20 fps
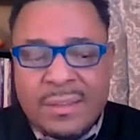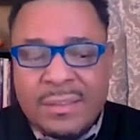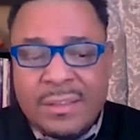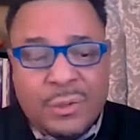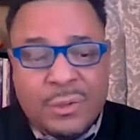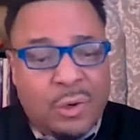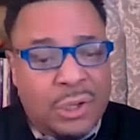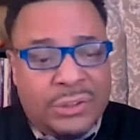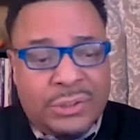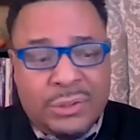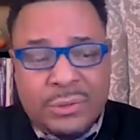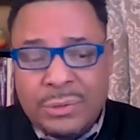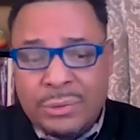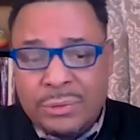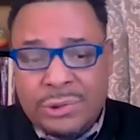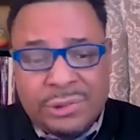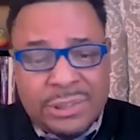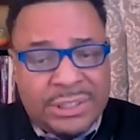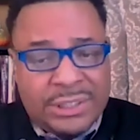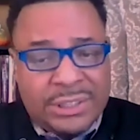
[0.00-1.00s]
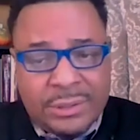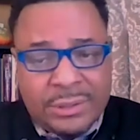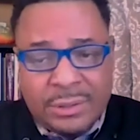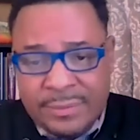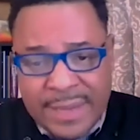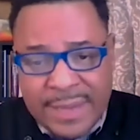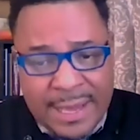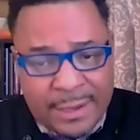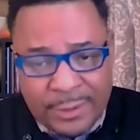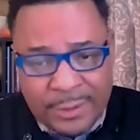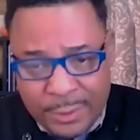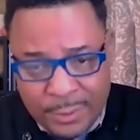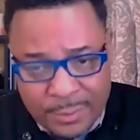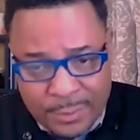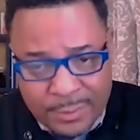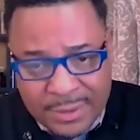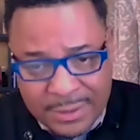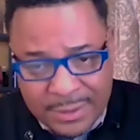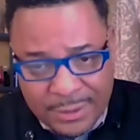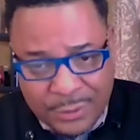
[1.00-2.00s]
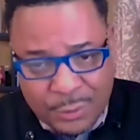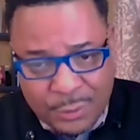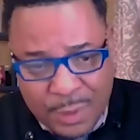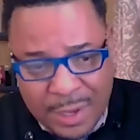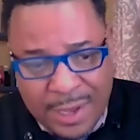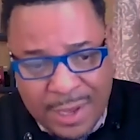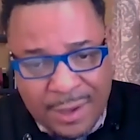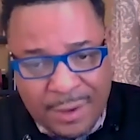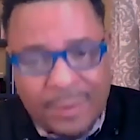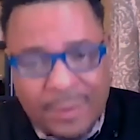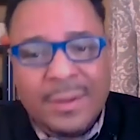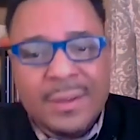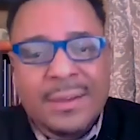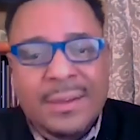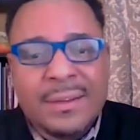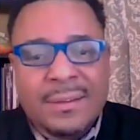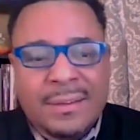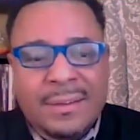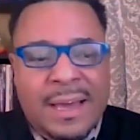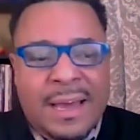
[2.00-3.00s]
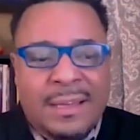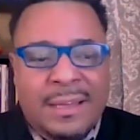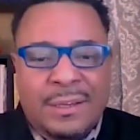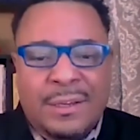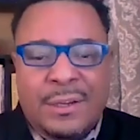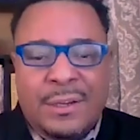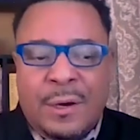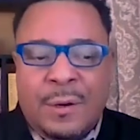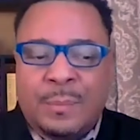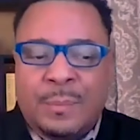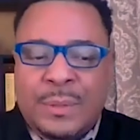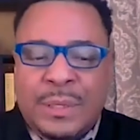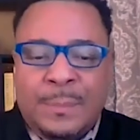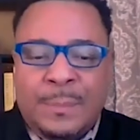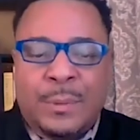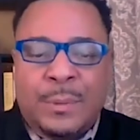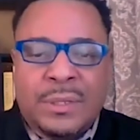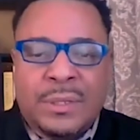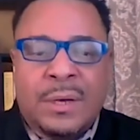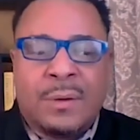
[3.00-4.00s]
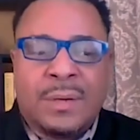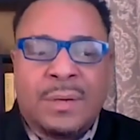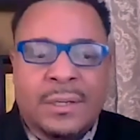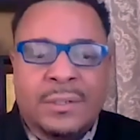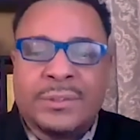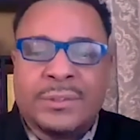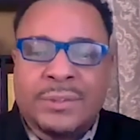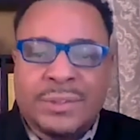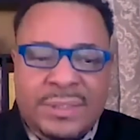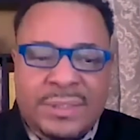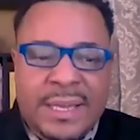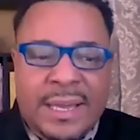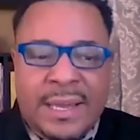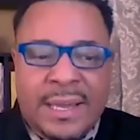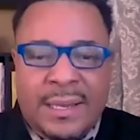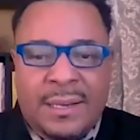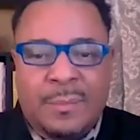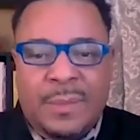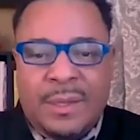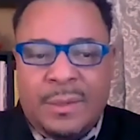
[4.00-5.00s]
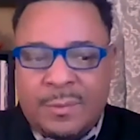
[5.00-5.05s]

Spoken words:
there's also nutritional value as well that, people don't understand.